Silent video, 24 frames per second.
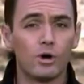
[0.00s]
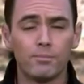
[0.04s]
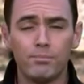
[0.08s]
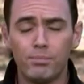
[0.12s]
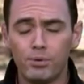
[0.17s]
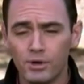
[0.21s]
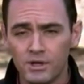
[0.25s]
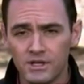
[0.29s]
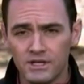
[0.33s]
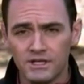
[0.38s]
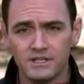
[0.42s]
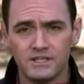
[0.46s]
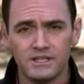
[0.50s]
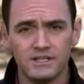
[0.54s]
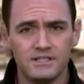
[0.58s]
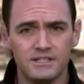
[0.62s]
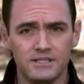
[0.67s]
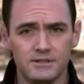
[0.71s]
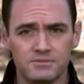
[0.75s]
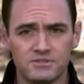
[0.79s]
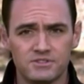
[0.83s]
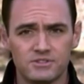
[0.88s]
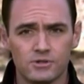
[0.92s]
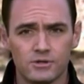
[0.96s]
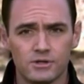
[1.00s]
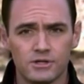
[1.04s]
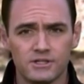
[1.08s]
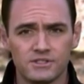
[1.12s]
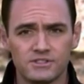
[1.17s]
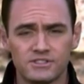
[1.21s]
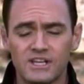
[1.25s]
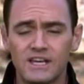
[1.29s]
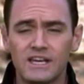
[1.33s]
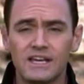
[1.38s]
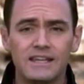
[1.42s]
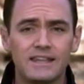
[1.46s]
putting into deep
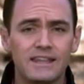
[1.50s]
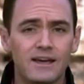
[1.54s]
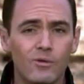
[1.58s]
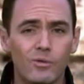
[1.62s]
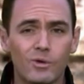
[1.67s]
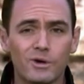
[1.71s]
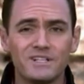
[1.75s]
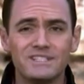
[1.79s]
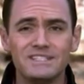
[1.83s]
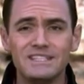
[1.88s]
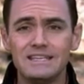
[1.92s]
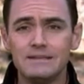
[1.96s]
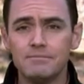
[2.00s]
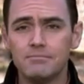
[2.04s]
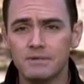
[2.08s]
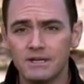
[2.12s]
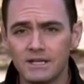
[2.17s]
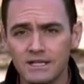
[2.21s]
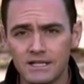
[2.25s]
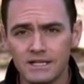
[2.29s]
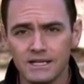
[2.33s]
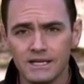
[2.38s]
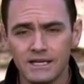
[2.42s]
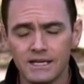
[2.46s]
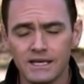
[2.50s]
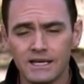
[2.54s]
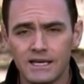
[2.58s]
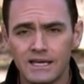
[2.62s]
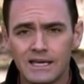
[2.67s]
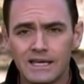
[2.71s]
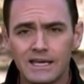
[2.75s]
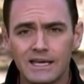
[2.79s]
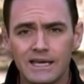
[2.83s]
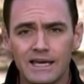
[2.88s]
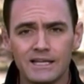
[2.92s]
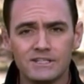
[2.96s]
storage, that we're demilling,
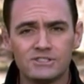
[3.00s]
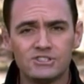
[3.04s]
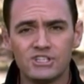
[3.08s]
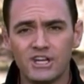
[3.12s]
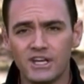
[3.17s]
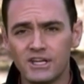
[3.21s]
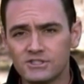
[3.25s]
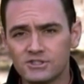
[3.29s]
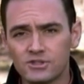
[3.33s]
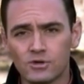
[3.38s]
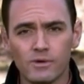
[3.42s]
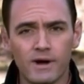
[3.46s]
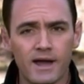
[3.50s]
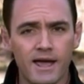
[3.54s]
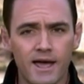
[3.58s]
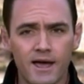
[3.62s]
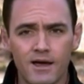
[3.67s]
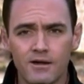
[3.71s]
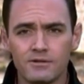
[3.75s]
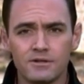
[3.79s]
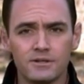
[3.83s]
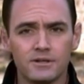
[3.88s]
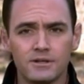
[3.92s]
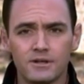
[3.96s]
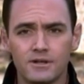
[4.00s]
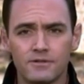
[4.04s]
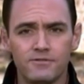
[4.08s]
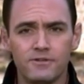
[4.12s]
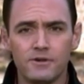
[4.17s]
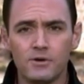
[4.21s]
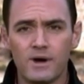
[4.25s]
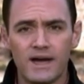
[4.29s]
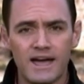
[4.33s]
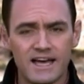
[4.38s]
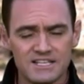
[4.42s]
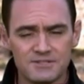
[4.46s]
and change around a
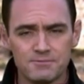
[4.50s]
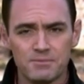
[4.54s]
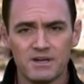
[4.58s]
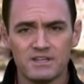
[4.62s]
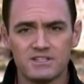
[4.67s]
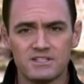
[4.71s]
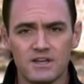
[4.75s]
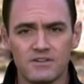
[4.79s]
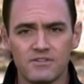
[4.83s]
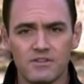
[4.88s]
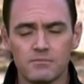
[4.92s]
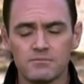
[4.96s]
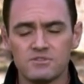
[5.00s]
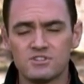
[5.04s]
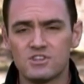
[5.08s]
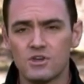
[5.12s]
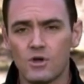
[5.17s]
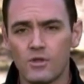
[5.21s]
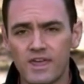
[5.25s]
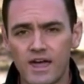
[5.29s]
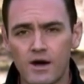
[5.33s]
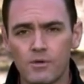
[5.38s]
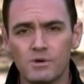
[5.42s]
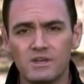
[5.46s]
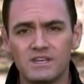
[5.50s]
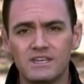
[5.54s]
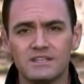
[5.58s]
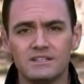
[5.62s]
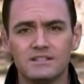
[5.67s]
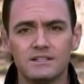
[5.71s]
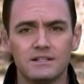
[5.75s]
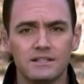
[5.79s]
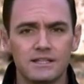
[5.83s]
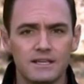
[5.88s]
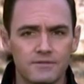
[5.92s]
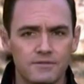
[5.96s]
few aspects of them so that we can
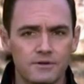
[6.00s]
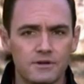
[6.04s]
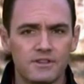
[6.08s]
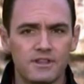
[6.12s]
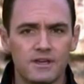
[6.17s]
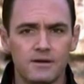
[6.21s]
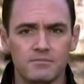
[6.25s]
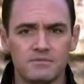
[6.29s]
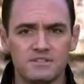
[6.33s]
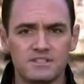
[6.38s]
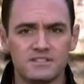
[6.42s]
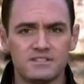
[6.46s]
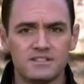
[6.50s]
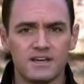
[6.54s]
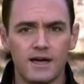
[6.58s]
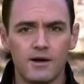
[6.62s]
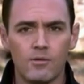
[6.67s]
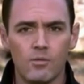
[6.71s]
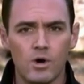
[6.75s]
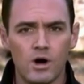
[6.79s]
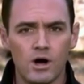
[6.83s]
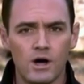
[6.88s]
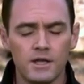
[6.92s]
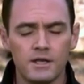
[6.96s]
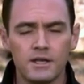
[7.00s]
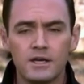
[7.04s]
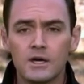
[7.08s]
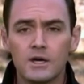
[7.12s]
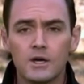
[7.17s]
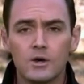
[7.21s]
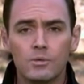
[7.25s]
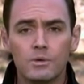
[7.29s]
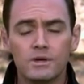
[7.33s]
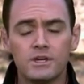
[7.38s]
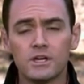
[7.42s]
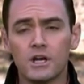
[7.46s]
deliver them to Taiwan.
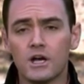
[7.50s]
We could